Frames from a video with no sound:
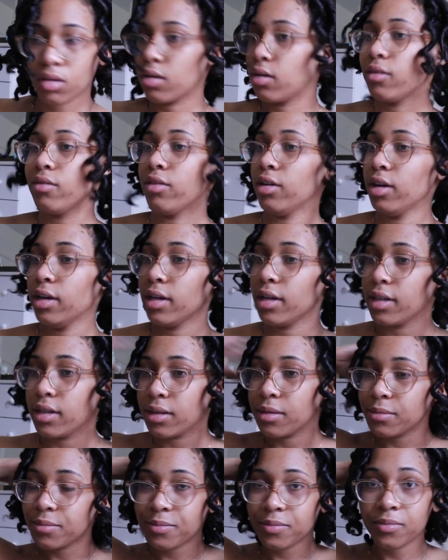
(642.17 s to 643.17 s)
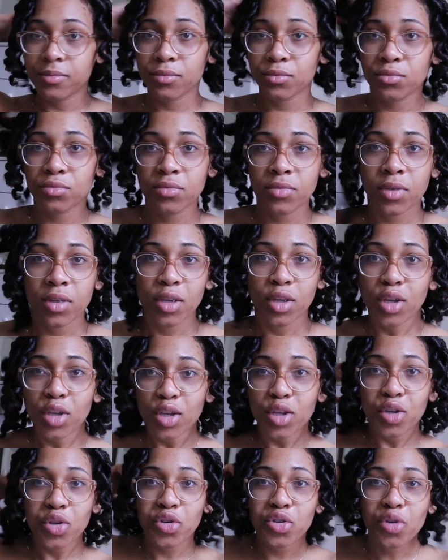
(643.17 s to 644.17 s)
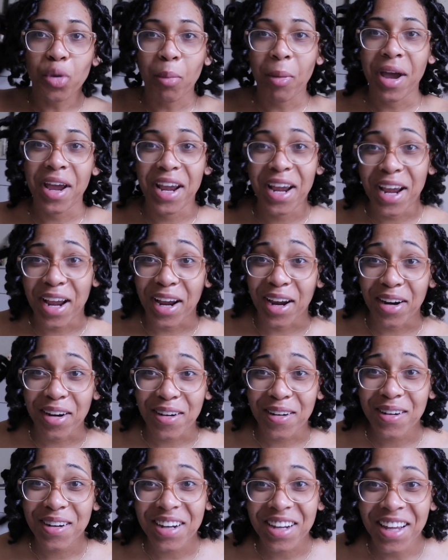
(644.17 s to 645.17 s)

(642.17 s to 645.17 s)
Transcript: All right. So my hair,